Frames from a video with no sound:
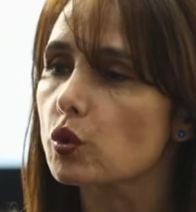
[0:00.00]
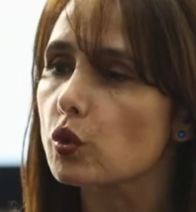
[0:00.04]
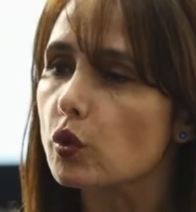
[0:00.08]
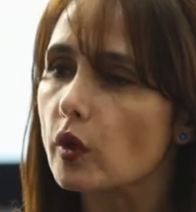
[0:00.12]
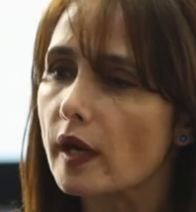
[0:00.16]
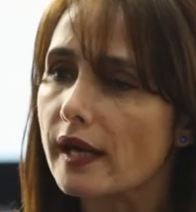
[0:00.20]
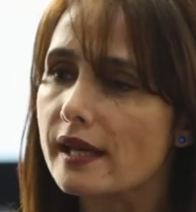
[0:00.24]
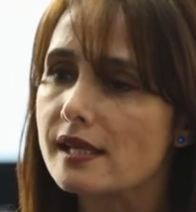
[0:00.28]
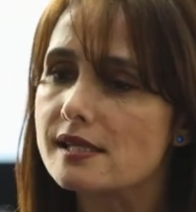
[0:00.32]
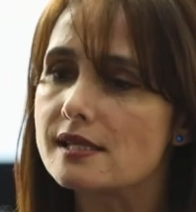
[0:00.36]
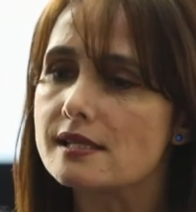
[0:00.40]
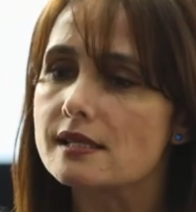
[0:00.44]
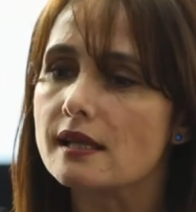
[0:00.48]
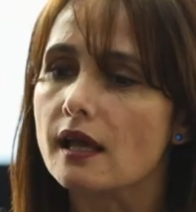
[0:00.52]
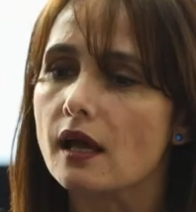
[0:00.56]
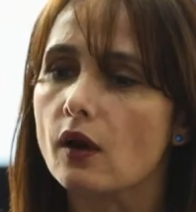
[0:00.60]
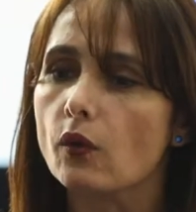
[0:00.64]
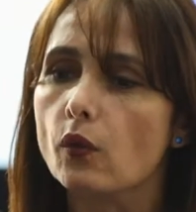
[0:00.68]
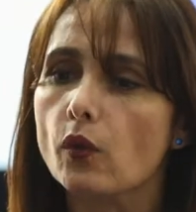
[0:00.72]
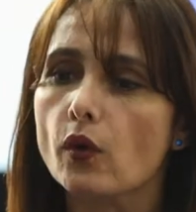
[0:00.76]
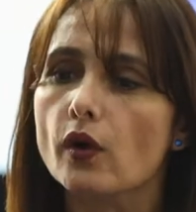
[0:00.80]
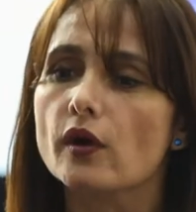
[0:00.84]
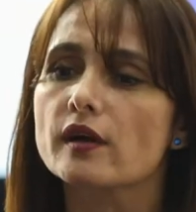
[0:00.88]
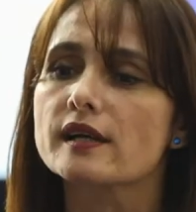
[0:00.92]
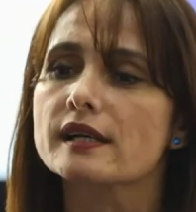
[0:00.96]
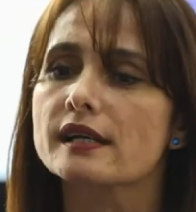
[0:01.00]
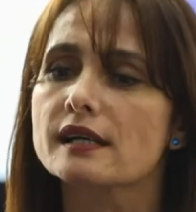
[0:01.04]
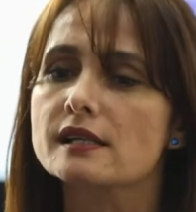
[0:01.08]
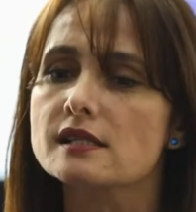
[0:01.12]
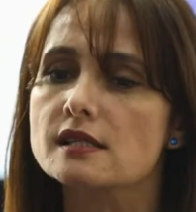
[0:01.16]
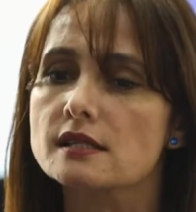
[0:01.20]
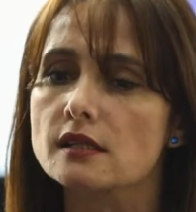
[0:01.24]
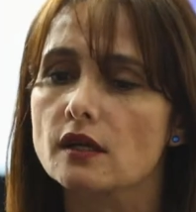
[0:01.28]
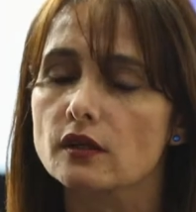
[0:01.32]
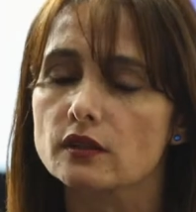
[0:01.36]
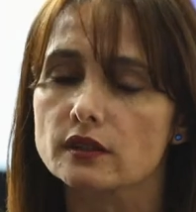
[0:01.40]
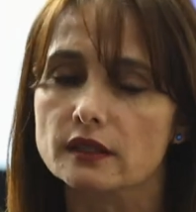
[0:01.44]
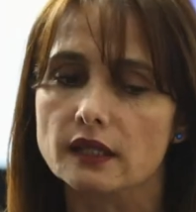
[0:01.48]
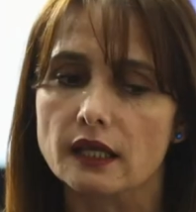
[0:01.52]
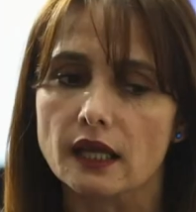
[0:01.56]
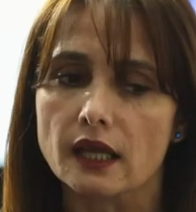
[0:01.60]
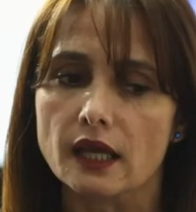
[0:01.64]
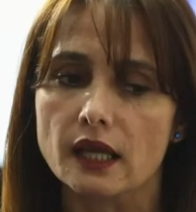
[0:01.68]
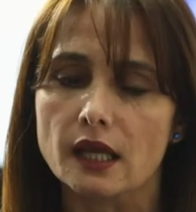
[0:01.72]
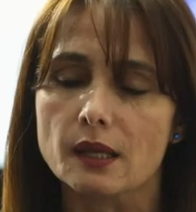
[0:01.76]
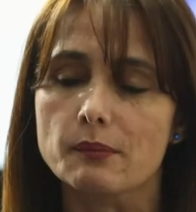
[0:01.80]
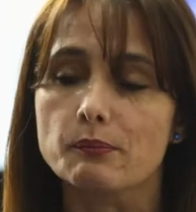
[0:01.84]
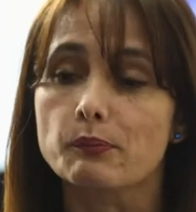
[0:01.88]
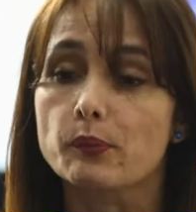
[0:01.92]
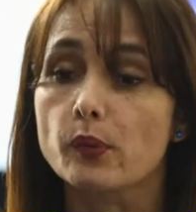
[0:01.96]
to raise awareness on the
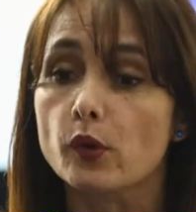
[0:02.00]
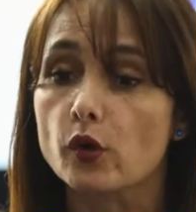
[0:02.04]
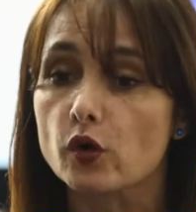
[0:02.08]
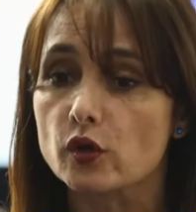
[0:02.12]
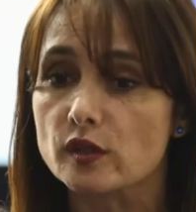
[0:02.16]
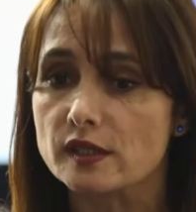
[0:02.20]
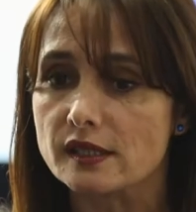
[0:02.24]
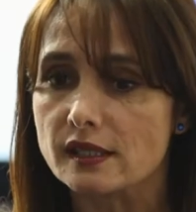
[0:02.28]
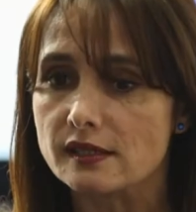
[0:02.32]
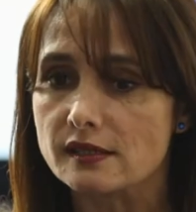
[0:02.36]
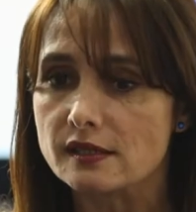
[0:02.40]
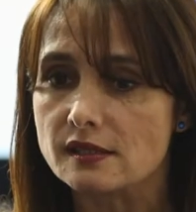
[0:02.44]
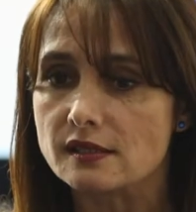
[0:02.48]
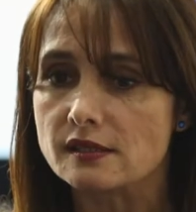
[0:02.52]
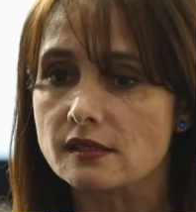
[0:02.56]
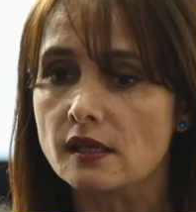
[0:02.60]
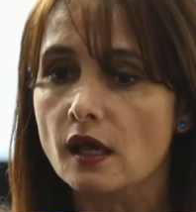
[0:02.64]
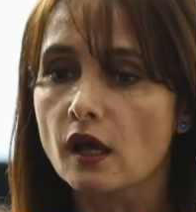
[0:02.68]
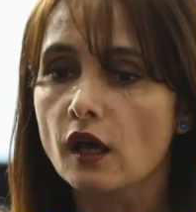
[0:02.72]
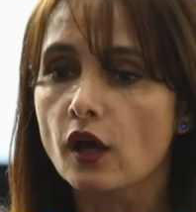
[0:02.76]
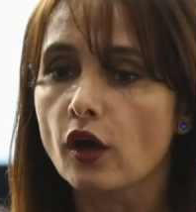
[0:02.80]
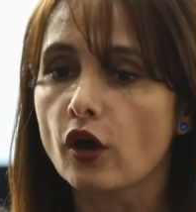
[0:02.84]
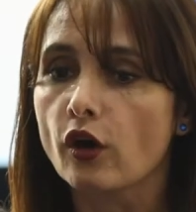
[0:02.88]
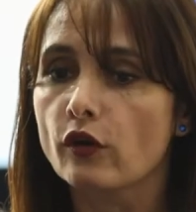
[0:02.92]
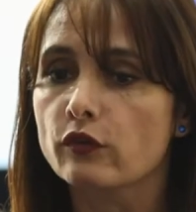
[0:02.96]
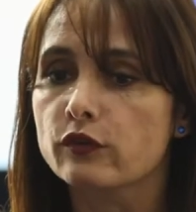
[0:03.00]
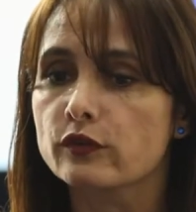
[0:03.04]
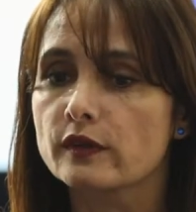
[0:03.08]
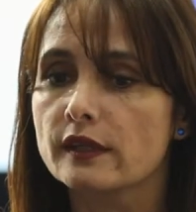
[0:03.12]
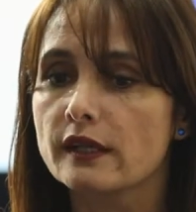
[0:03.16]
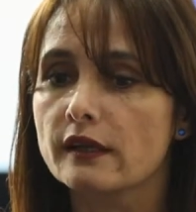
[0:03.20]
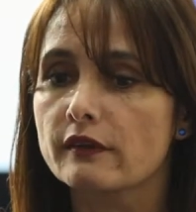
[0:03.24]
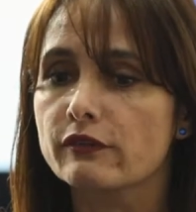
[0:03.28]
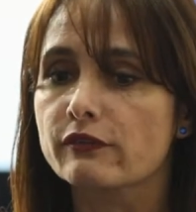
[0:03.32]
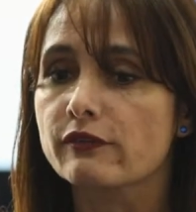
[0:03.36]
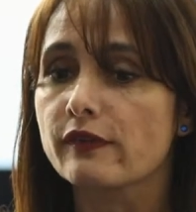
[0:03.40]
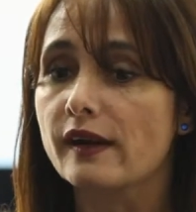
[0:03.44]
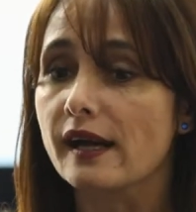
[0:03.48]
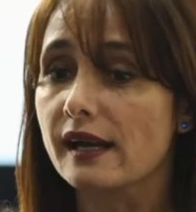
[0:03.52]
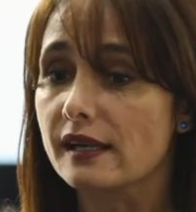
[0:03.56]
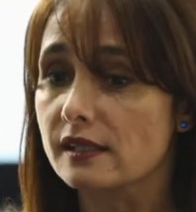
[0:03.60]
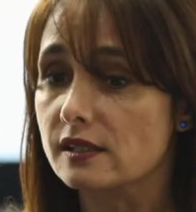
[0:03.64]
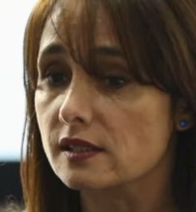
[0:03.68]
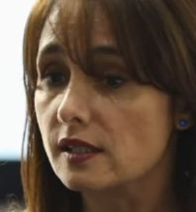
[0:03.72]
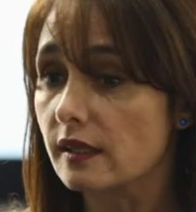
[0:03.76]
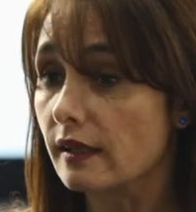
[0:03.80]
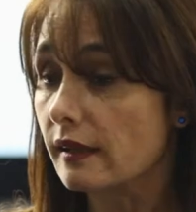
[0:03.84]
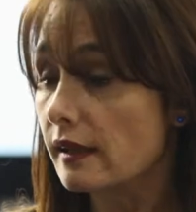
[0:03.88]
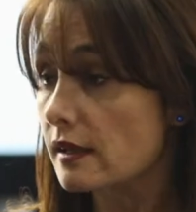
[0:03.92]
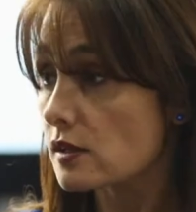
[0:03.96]
importance of the
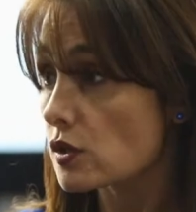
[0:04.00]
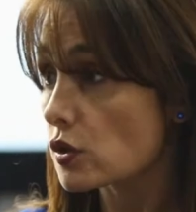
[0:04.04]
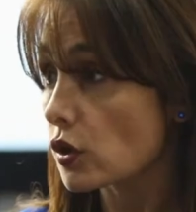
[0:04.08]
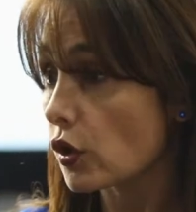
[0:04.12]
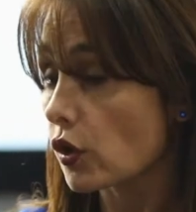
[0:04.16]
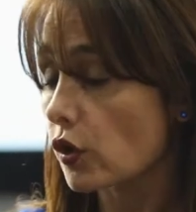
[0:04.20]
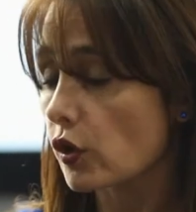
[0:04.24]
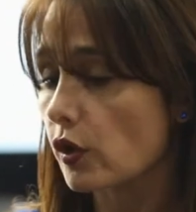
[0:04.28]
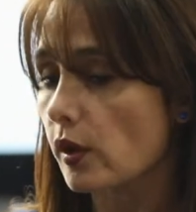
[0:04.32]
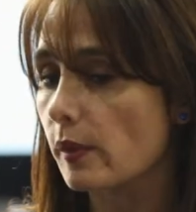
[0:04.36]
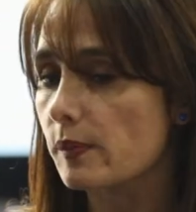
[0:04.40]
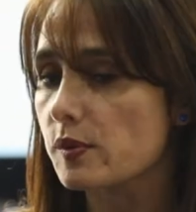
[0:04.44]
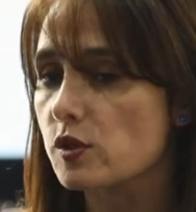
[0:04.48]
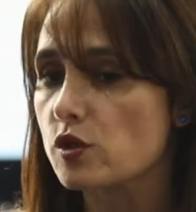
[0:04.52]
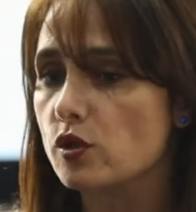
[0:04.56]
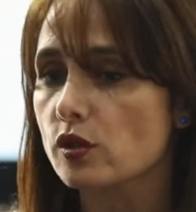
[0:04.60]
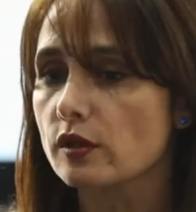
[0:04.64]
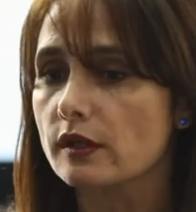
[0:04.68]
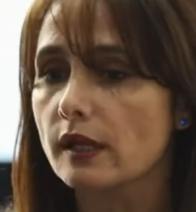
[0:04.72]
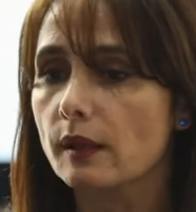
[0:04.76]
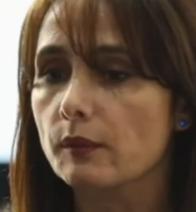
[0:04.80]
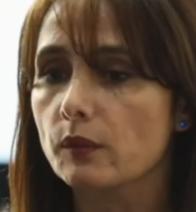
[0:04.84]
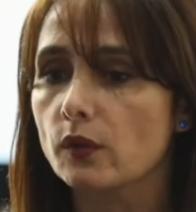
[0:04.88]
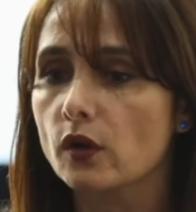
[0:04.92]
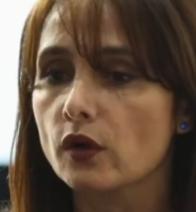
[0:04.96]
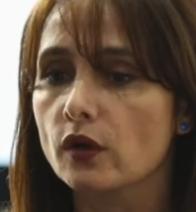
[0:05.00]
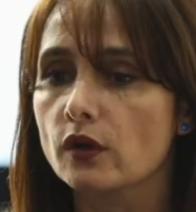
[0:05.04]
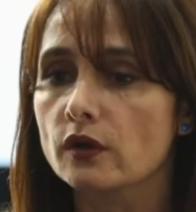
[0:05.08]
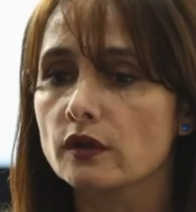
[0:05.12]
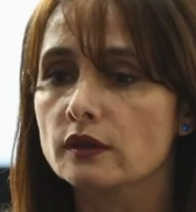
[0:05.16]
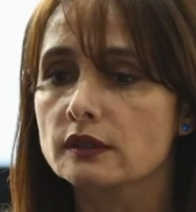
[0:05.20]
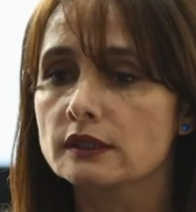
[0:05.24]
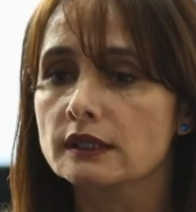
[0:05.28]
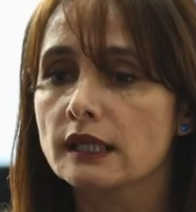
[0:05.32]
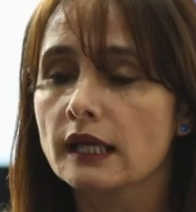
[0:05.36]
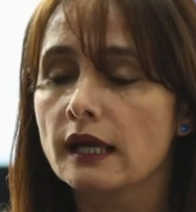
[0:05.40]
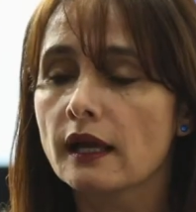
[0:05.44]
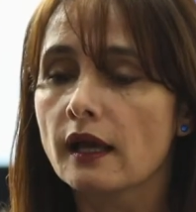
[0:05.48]
fight against corruption among